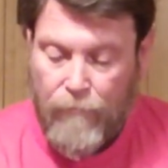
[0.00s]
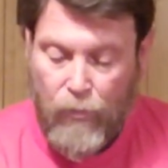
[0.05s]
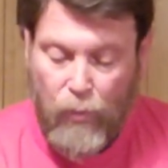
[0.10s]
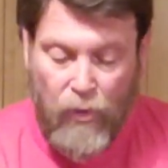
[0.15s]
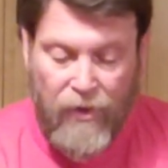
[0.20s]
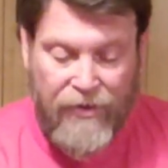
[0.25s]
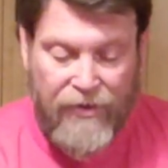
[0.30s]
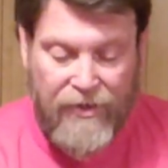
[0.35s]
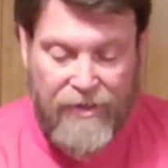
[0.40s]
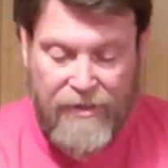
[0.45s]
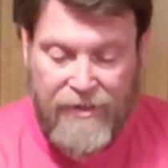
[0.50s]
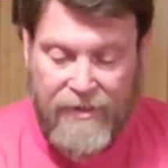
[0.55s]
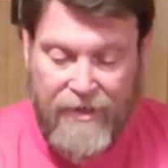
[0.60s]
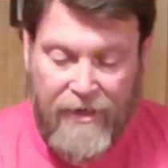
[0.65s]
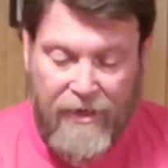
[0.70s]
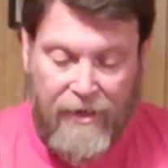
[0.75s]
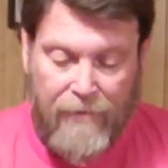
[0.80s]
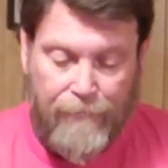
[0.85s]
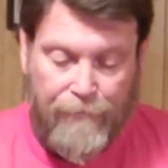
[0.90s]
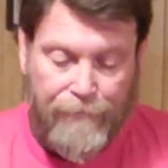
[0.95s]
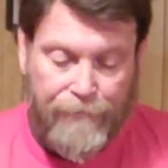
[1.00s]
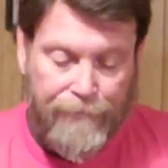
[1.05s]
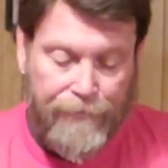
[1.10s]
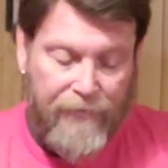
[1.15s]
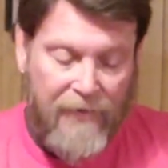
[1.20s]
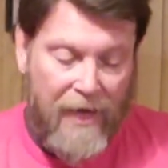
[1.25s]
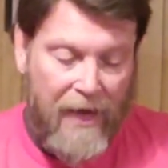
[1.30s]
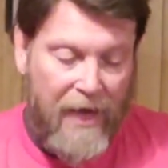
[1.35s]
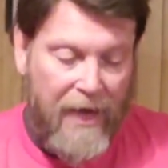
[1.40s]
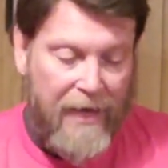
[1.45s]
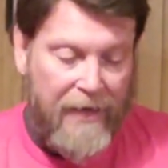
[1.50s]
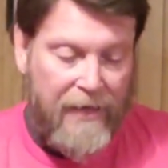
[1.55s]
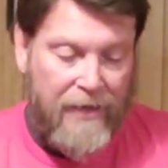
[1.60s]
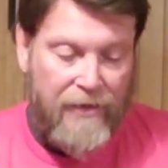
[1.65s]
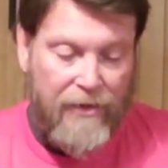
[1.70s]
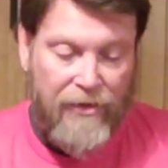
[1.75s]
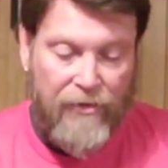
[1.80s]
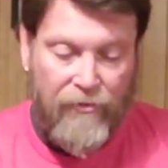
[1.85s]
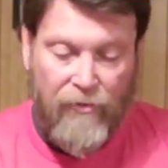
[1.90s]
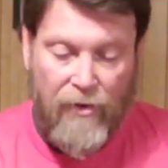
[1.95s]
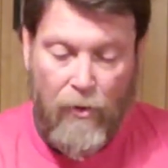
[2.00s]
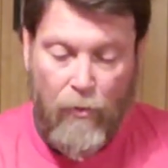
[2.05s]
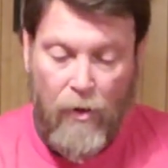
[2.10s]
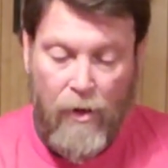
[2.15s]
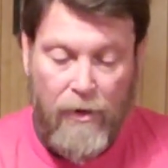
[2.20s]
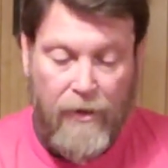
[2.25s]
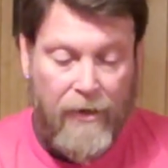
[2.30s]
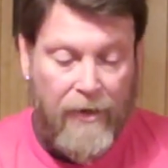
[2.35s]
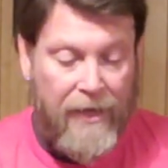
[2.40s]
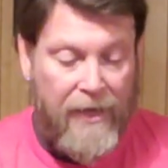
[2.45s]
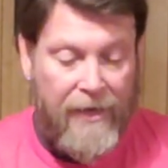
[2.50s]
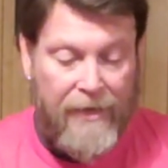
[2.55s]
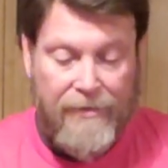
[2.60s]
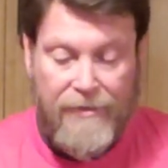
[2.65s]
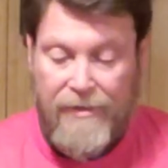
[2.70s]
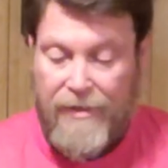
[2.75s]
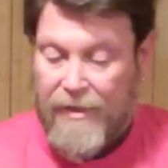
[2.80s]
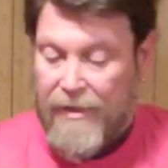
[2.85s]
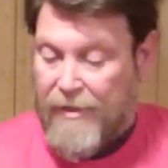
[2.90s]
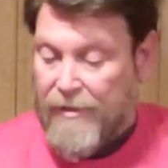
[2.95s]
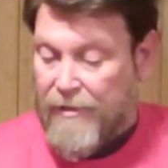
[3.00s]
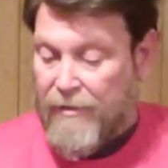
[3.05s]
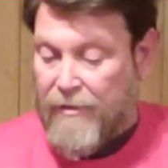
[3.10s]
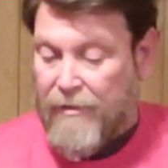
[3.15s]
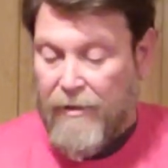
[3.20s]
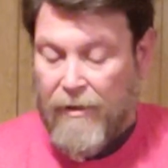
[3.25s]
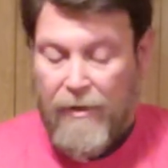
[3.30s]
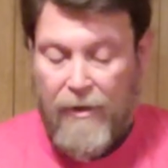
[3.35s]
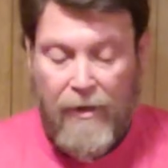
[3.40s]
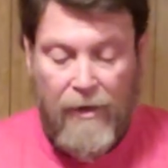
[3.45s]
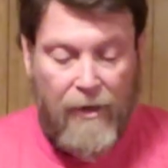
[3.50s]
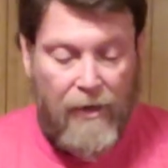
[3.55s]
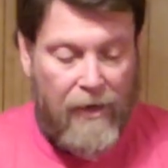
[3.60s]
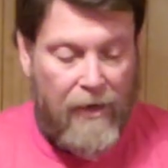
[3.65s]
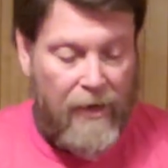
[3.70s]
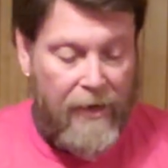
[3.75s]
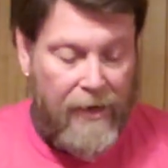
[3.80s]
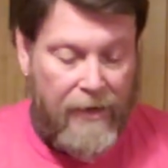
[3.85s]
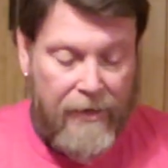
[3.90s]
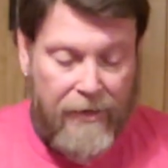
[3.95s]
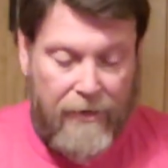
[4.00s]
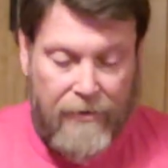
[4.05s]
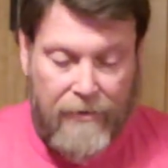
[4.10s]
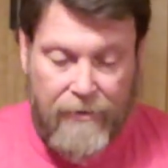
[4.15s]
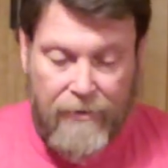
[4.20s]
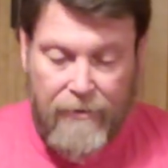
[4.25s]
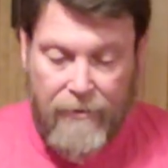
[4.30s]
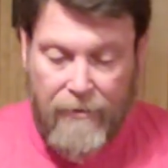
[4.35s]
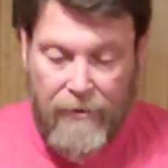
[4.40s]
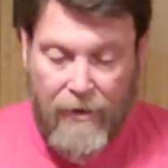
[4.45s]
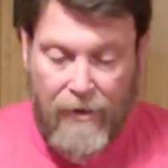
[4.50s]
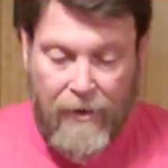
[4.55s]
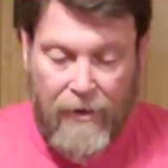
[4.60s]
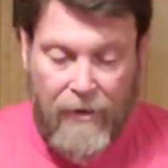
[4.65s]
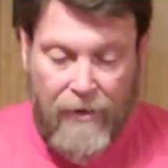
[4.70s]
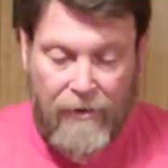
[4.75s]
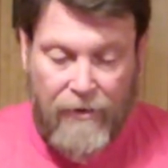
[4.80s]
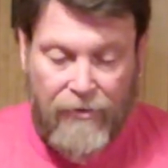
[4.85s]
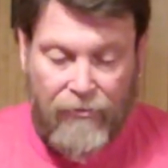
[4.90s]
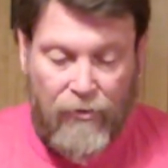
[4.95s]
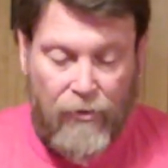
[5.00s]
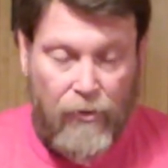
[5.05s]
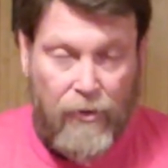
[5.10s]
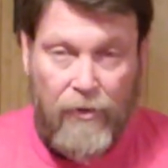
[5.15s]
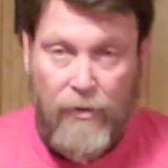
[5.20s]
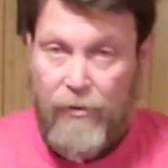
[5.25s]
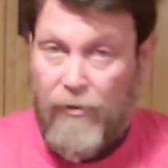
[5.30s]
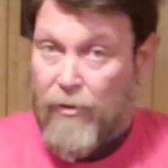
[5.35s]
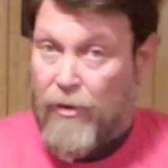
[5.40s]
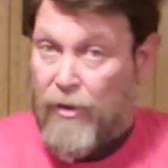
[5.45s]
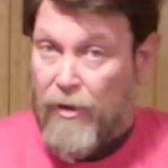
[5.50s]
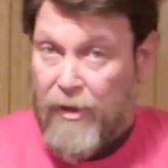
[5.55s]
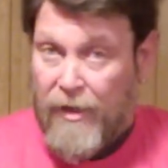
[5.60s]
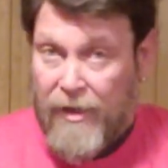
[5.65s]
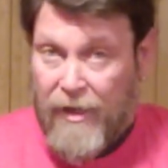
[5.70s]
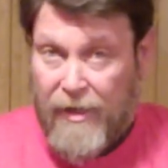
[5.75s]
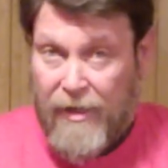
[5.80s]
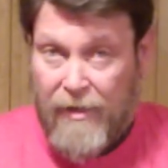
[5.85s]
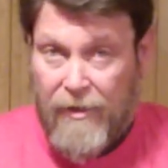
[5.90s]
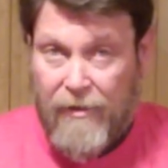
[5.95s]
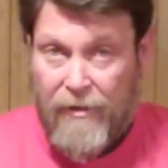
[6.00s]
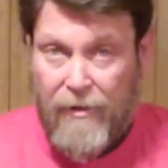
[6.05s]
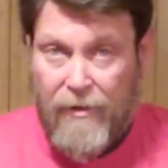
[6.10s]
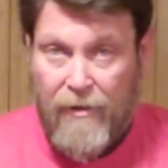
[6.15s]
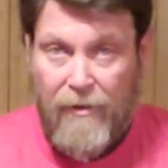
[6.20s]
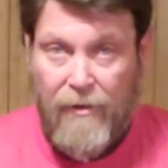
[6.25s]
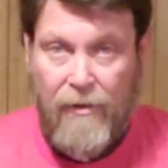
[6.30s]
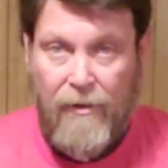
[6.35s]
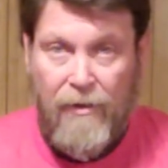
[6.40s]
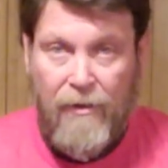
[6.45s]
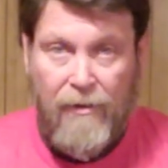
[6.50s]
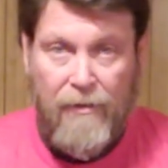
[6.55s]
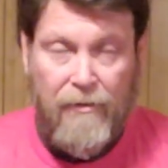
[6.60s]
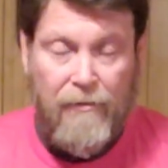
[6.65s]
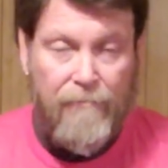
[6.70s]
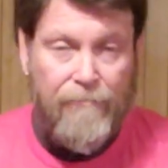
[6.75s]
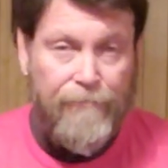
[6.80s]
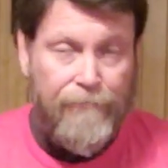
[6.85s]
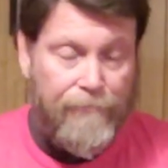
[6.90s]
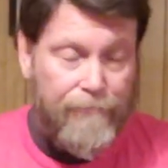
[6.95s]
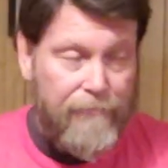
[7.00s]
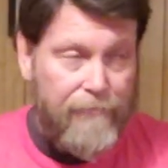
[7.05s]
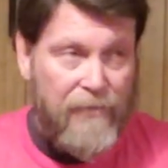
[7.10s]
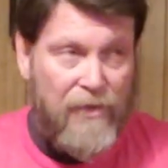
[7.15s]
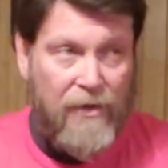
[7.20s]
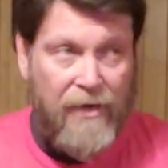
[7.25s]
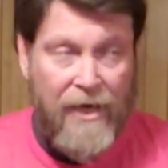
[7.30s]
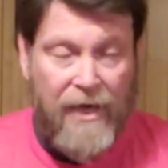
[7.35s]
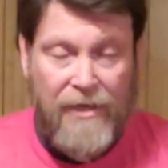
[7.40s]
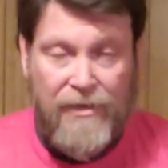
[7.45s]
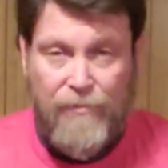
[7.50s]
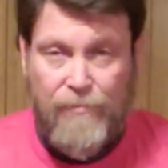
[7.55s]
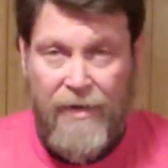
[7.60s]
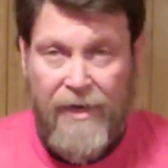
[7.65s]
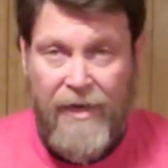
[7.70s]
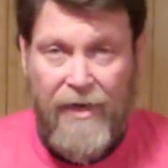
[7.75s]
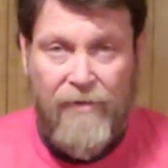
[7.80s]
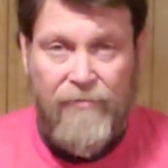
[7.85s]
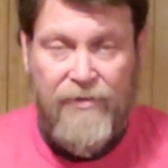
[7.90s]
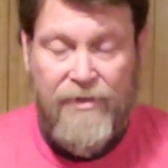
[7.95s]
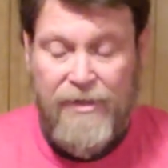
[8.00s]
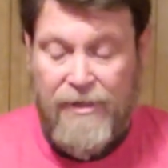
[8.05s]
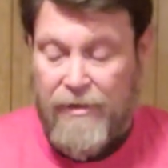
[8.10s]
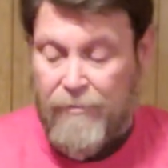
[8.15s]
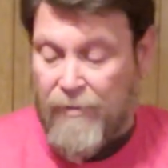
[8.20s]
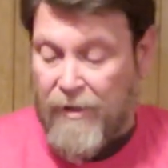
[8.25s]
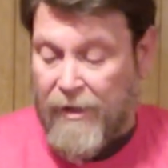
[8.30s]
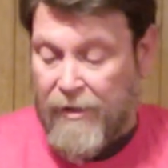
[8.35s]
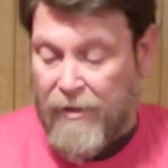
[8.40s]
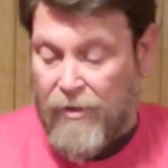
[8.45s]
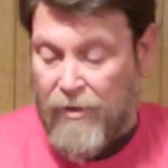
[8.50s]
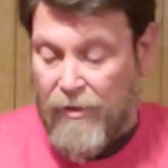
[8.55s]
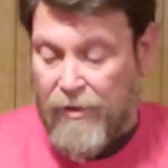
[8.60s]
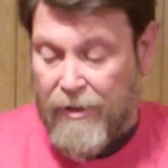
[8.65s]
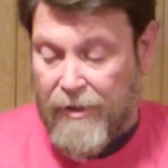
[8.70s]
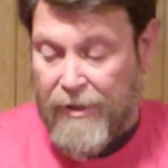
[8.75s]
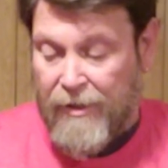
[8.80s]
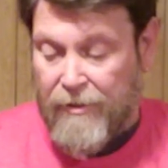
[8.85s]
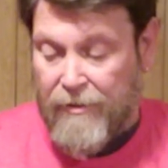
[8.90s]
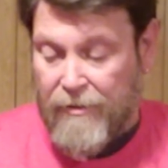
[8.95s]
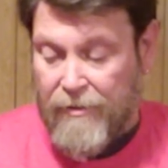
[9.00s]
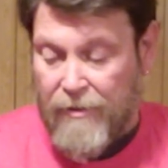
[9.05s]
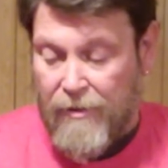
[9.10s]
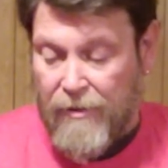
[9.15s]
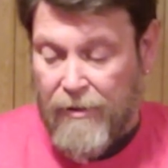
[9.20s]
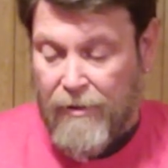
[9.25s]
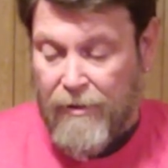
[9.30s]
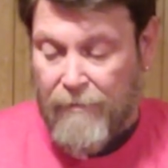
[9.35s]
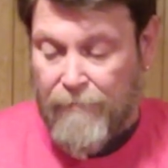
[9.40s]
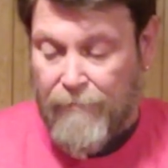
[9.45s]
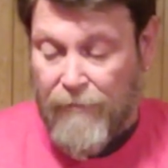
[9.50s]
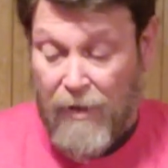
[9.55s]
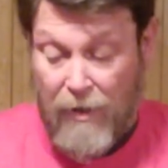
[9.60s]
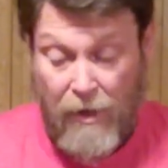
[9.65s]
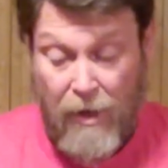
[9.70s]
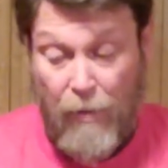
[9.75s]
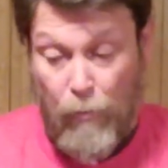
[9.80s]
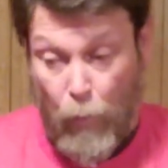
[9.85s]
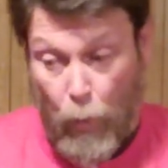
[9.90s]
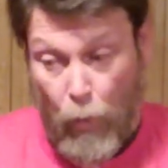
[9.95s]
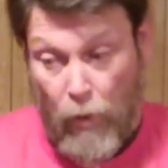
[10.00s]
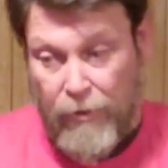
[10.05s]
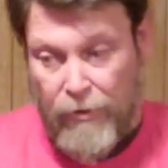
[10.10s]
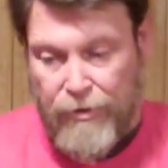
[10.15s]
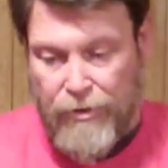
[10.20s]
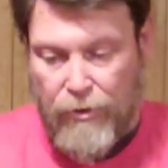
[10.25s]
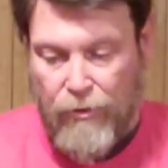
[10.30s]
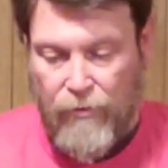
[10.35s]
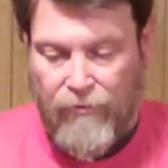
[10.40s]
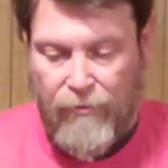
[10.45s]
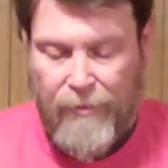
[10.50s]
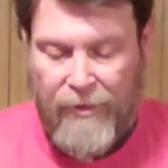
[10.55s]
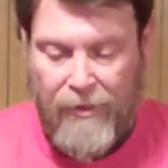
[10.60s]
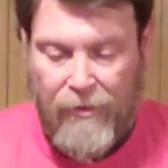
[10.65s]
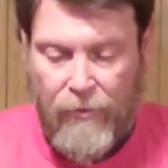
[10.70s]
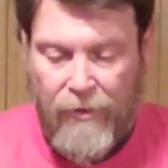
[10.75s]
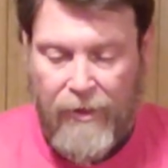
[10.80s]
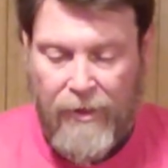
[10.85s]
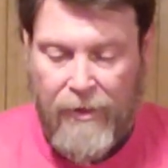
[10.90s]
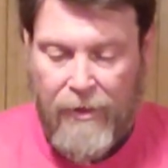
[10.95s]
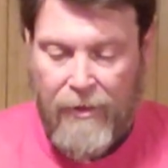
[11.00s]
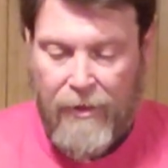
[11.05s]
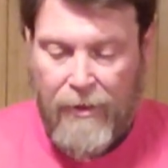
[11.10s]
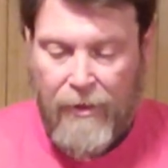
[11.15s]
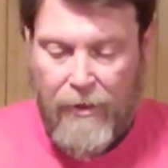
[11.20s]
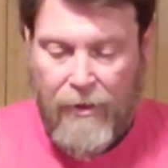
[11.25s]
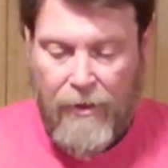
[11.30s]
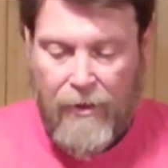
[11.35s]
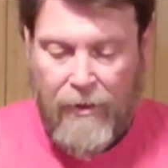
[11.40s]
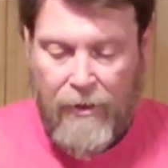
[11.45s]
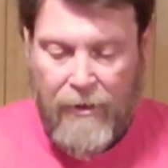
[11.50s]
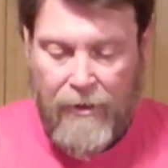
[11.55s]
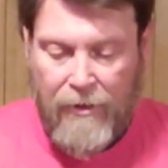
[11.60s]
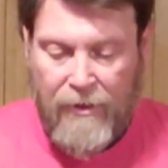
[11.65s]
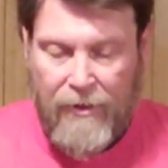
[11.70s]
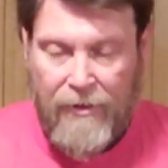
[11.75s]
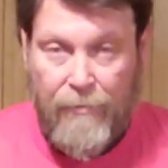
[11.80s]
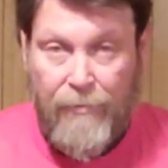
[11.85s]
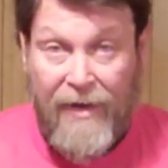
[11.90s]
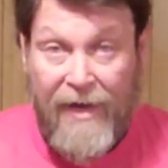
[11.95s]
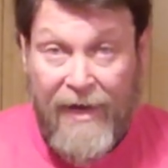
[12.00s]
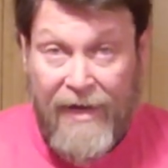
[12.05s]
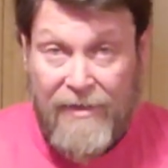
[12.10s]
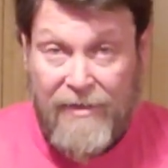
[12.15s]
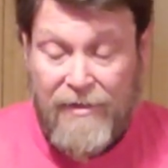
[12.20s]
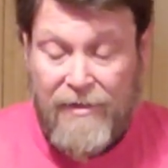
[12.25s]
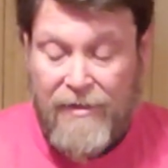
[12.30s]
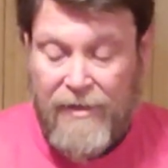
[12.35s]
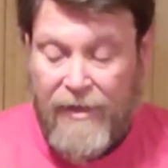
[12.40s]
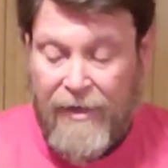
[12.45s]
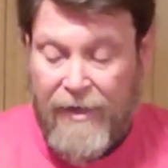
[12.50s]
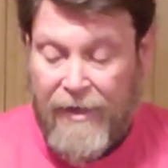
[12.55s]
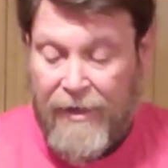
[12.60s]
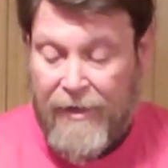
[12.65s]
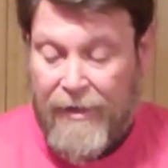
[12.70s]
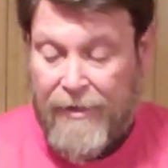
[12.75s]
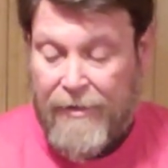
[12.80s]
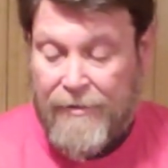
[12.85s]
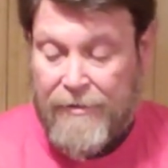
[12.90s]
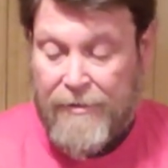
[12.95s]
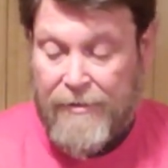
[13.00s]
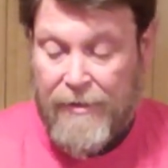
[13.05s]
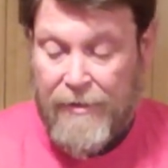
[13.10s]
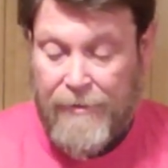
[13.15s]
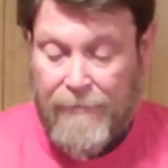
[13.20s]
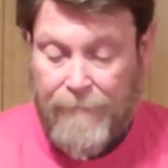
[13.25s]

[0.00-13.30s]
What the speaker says: With this setup, I can throw on a canteen. I can throw in a little cook kit. You guys may have seen my cook kit, one or two of them anyway, in the past, and